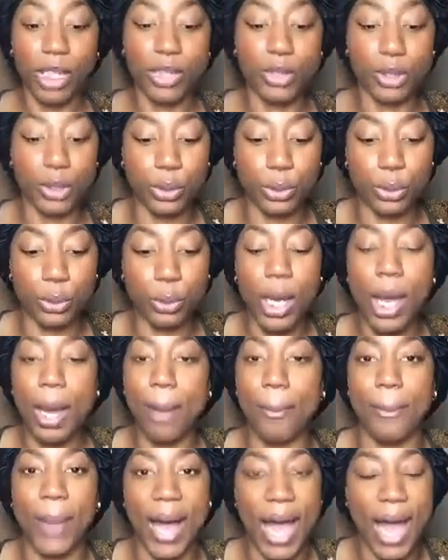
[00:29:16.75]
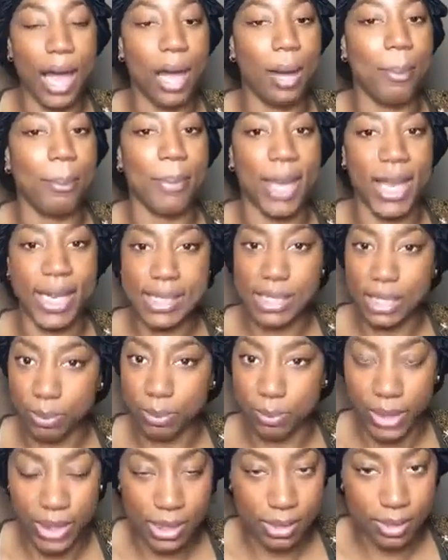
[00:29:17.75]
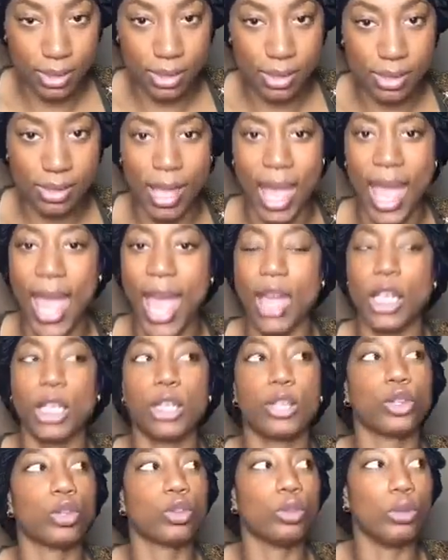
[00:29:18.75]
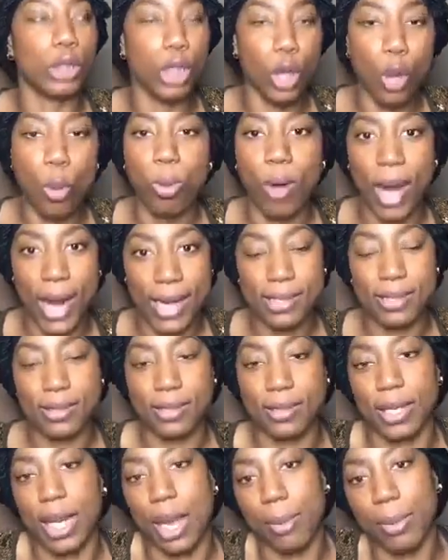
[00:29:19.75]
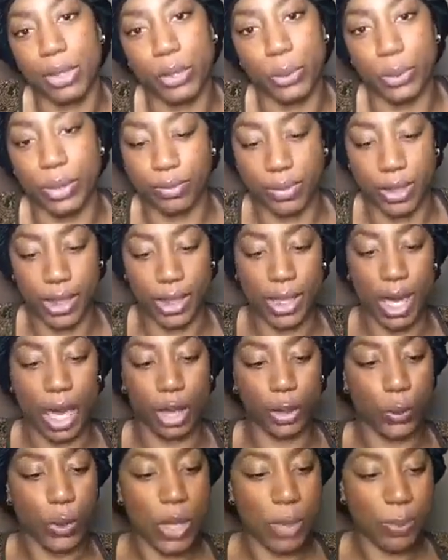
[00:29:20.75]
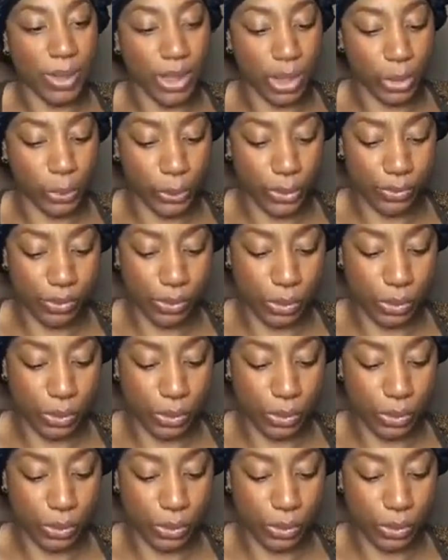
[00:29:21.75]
to buy amazing pieces at low prices. And I'm a thrift kid. I grew up in the thrift